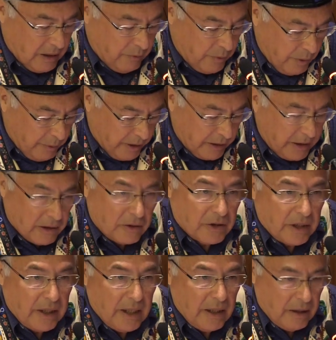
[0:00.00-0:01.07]
we will hear
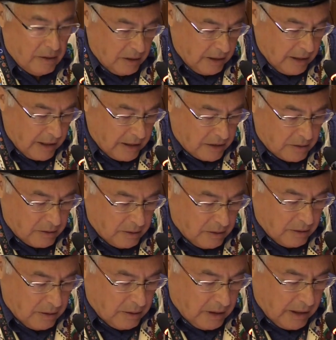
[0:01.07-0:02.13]
today has
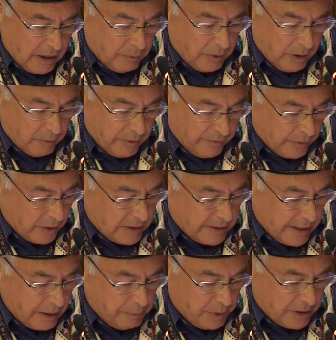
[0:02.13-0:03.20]
and will reverse
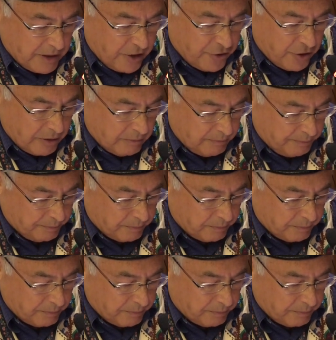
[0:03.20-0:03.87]
that position.